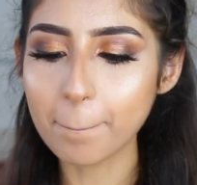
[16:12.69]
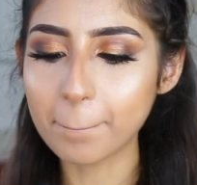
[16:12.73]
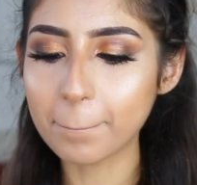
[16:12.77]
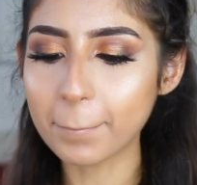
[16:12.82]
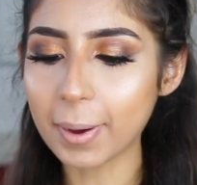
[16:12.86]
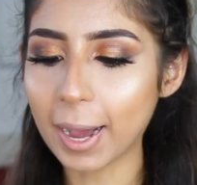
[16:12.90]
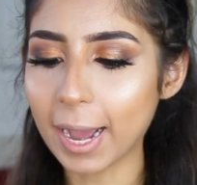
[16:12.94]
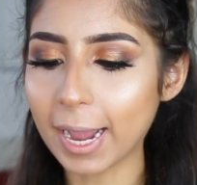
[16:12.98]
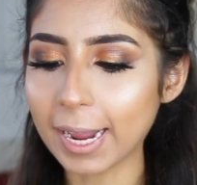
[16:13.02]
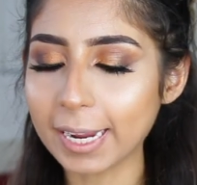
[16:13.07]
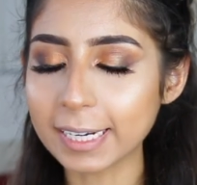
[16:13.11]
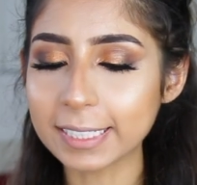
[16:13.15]

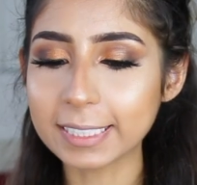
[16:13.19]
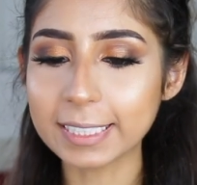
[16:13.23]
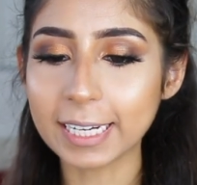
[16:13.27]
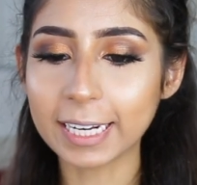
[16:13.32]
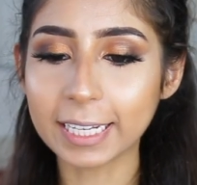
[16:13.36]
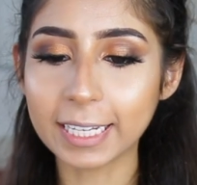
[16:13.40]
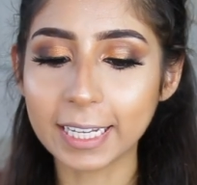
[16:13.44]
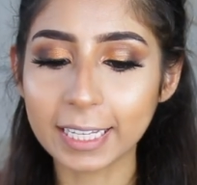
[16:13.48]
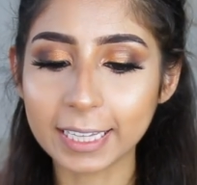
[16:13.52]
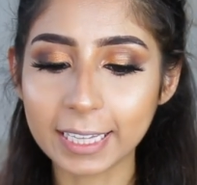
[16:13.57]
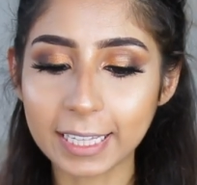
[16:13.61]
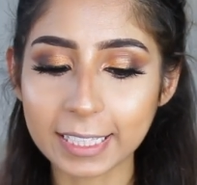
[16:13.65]
by
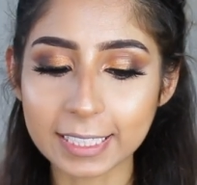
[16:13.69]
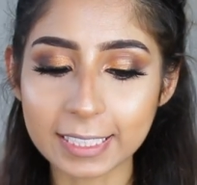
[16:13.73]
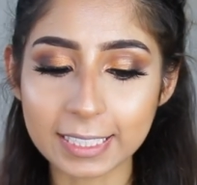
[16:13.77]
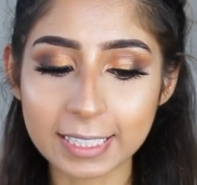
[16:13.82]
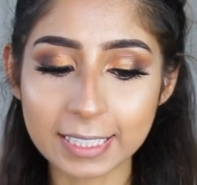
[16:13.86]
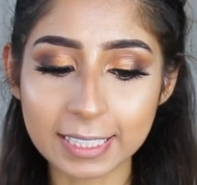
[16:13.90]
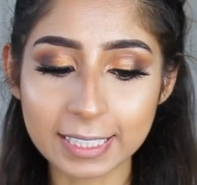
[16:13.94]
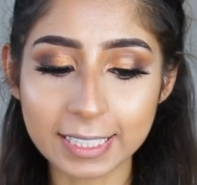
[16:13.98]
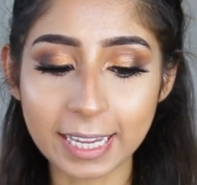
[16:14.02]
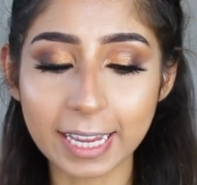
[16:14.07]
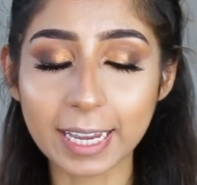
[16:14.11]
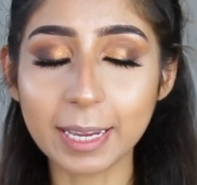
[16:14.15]
taking that
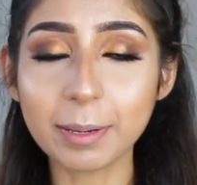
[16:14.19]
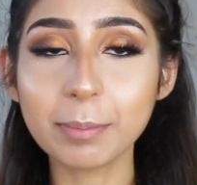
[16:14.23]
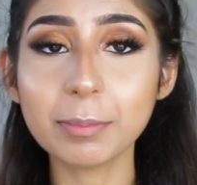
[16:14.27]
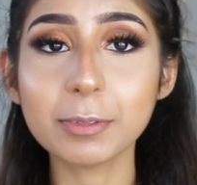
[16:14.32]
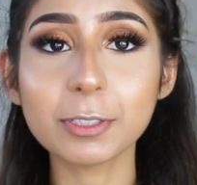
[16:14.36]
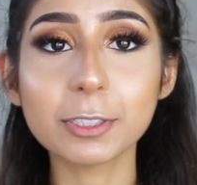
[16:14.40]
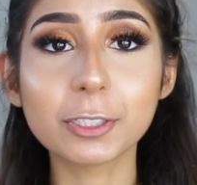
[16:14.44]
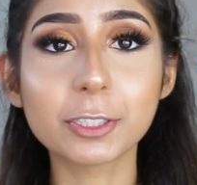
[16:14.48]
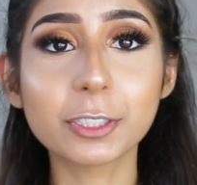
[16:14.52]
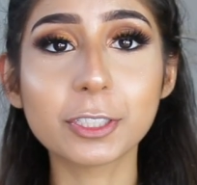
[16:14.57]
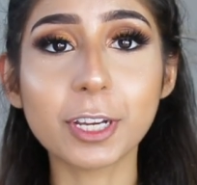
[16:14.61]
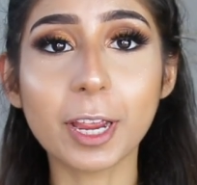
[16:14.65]

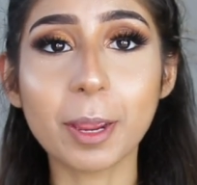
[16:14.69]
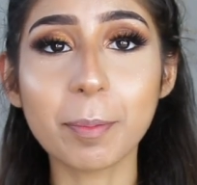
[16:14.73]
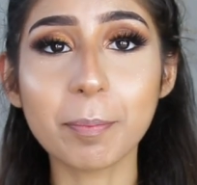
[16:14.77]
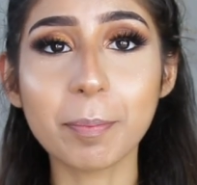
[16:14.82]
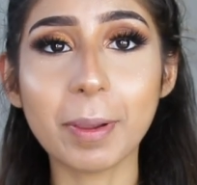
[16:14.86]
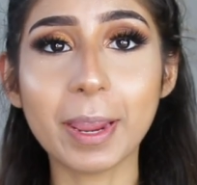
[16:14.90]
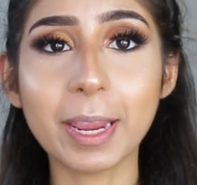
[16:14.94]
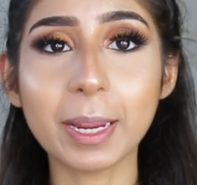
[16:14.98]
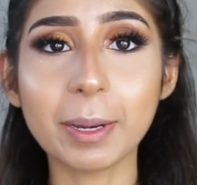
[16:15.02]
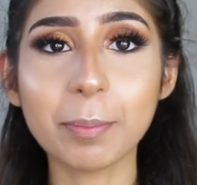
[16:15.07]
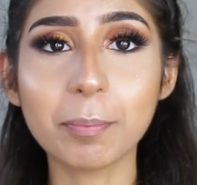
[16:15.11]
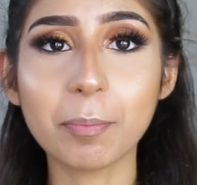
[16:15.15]
same
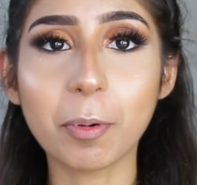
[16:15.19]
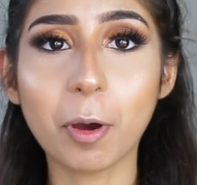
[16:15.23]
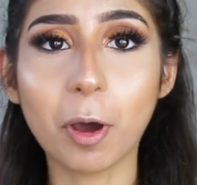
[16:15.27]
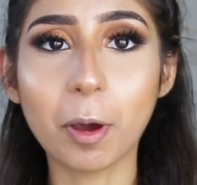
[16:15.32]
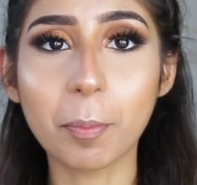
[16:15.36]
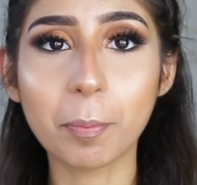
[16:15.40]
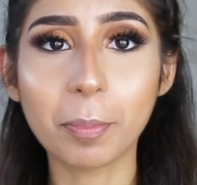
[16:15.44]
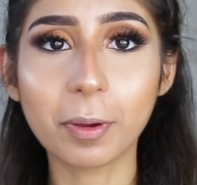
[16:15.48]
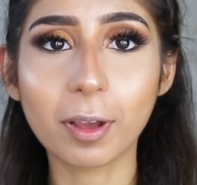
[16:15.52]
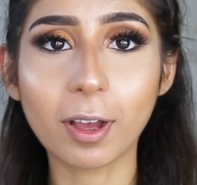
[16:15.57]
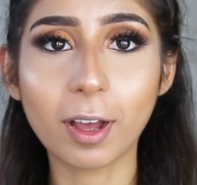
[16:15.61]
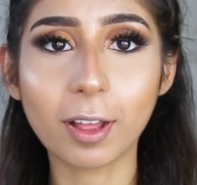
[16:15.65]
champagne
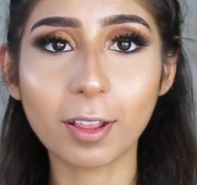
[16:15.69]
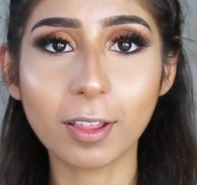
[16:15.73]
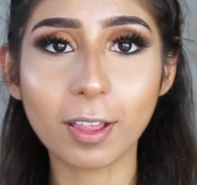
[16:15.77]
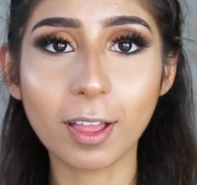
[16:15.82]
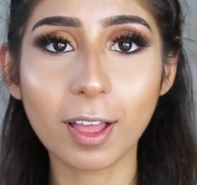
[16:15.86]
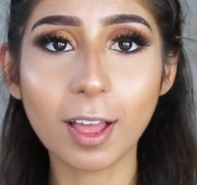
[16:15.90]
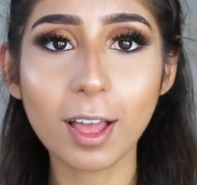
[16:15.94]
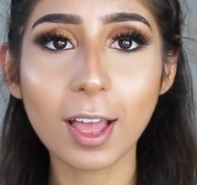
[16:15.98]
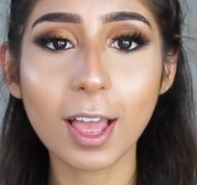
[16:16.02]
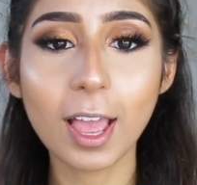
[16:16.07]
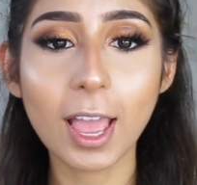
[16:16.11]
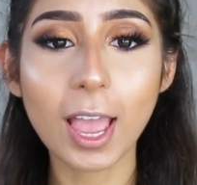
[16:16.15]
pop
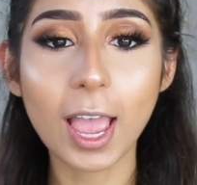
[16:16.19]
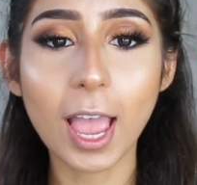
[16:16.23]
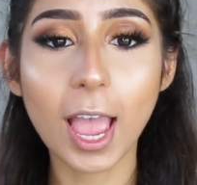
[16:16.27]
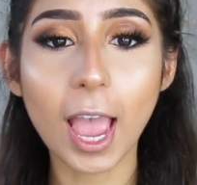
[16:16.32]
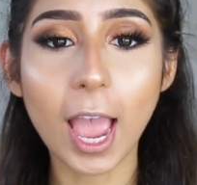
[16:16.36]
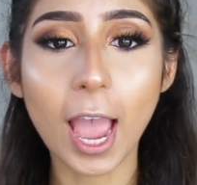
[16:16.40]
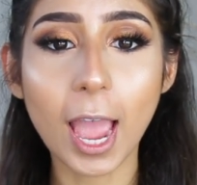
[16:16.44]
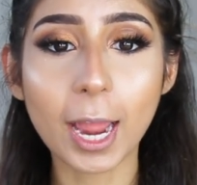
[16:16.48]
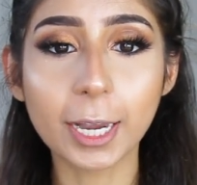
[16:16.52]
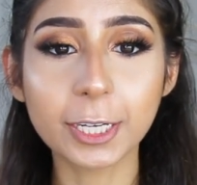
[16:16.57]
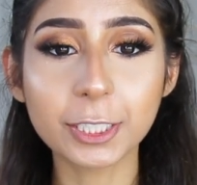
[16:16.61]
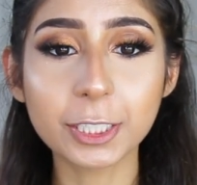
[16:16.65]
color
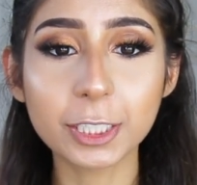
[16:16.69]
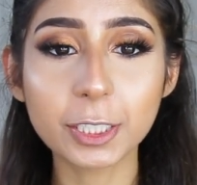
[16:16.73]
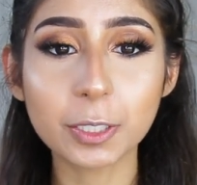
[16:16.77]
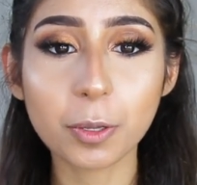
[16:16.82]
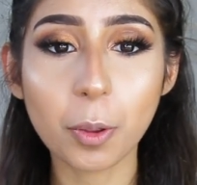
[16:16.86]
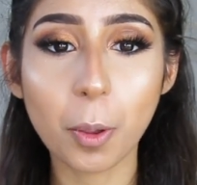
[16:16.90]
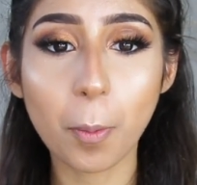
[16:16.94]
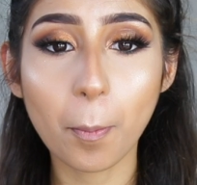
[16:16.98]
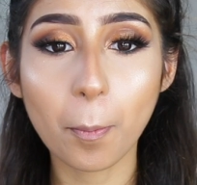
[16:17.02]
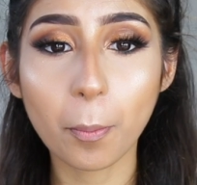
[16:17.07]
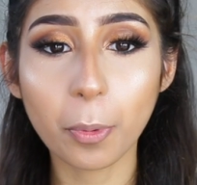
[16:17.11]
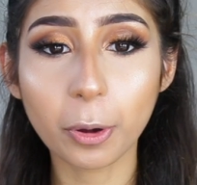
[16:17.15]
and just
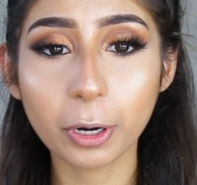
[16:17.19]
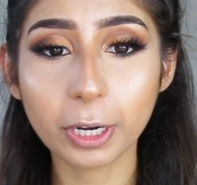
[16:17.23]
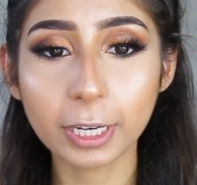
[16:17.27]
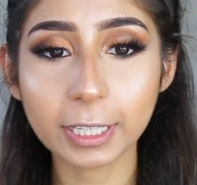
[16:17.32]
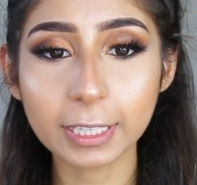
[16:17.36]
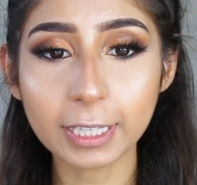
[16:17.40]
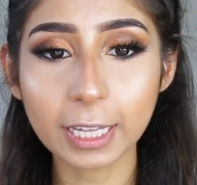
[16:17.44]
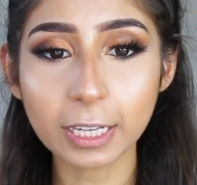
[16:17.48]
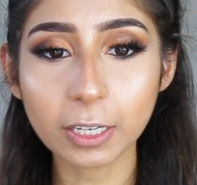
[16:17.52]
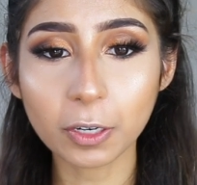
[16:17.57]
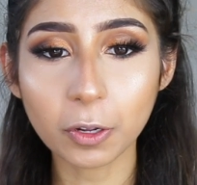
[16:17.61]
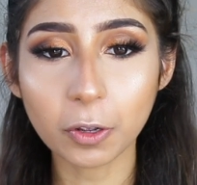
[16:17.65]

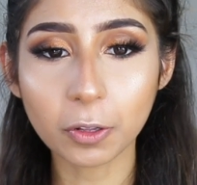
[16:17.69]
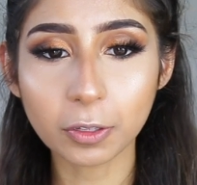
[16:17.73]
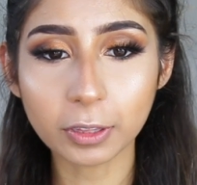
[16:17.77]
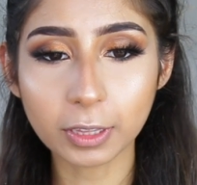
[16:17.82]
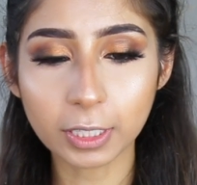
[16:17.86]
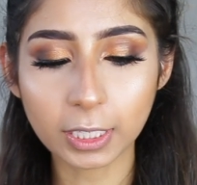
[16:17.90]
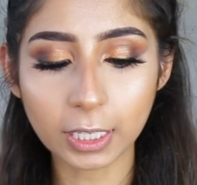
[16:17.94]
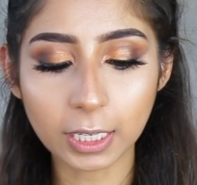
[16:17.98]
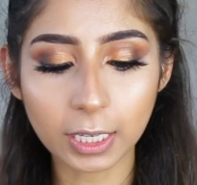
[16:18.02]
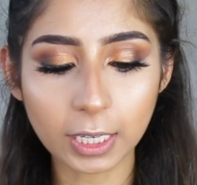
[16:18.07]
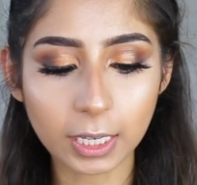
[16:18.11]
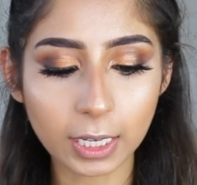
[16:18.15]
putting that on
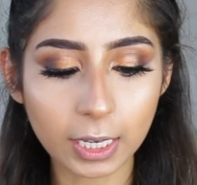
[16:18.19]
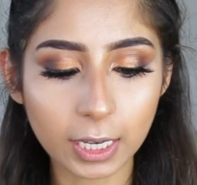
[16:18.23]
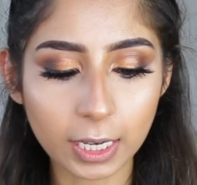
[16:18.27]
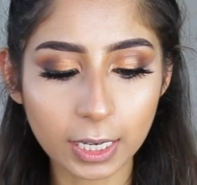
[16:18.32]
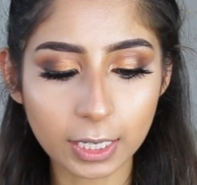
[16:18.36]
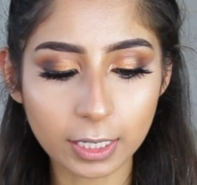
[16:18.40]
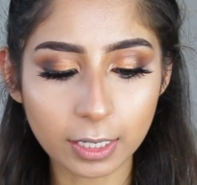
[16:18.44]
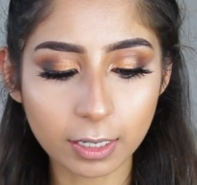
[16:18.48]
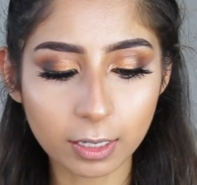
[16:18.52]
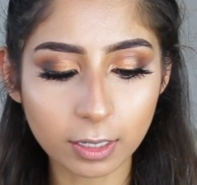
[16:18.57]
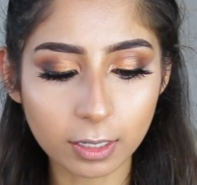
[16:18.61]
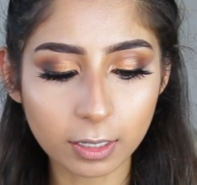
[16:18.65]
the
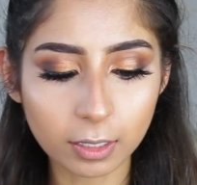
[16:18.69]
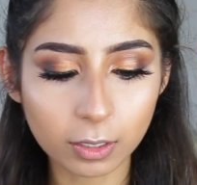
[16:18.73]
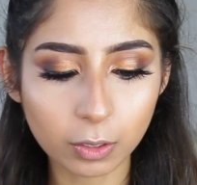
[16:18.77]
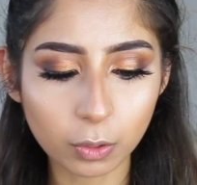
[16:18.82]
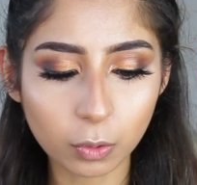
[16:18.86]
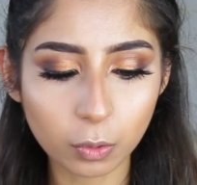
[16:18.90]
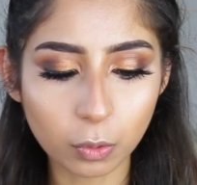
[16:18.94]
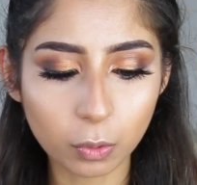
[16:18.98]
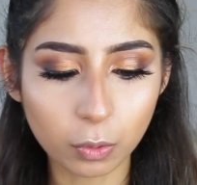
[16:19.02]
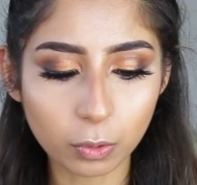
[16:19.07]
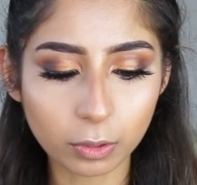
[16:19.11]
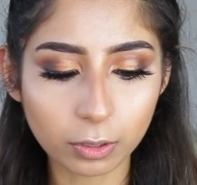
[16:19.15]
inner
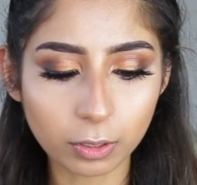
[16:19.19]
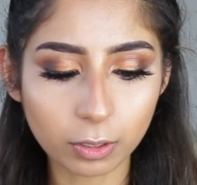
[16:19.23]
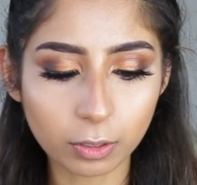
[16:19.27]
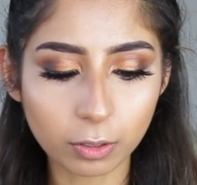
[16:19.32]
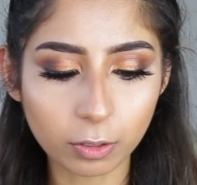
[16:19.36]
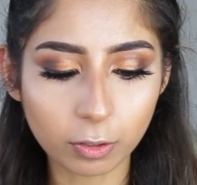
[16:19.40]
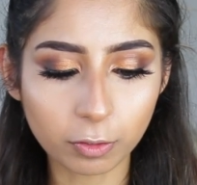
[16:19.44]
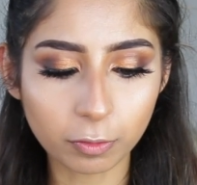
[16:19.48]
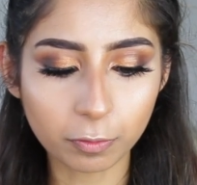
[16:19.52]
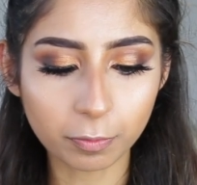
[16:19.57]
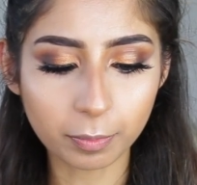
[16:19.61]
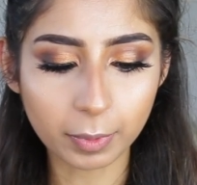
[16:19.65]
corner
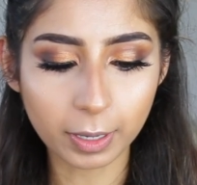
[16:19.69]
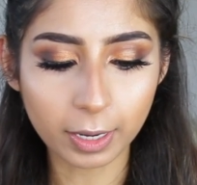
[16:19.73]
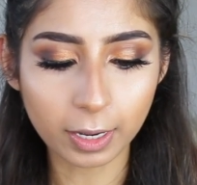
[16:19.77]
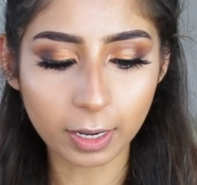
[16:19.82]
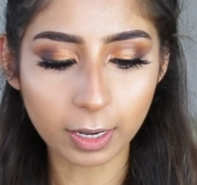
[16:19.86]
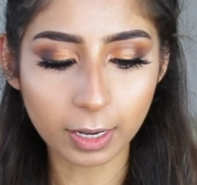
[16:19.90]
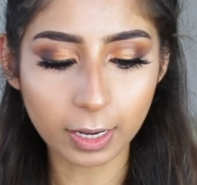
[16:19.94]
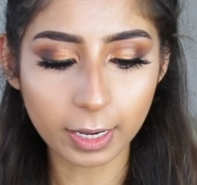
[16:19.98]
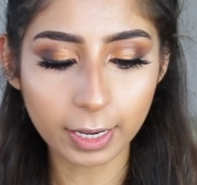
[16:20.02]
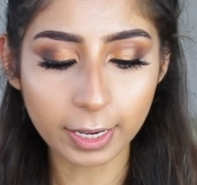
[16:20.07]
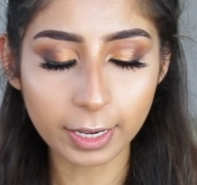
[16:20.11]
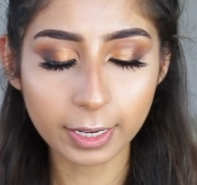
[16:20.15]
of my
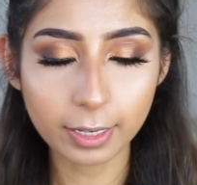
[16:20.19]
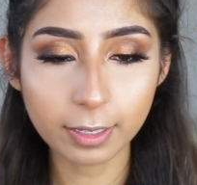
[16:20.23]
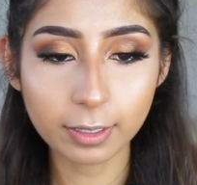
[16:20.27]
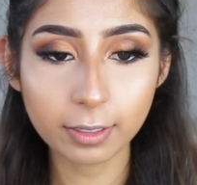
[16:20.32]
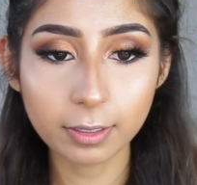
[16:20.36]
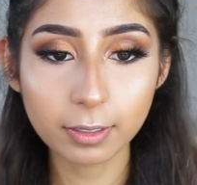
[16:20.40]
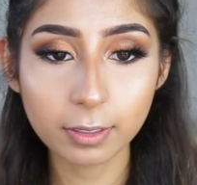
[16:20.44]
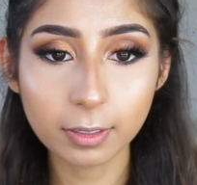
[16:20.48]
eye,